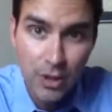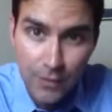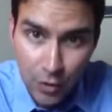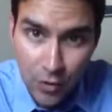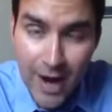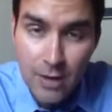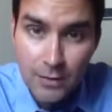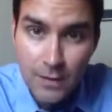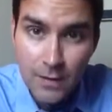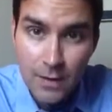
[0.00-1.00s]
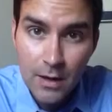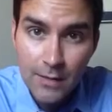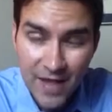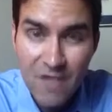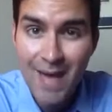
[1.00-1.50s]
on the ground,
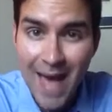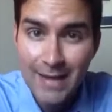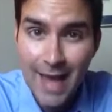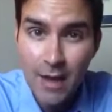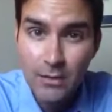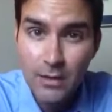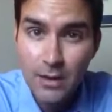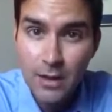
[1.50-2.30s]
they've backed down.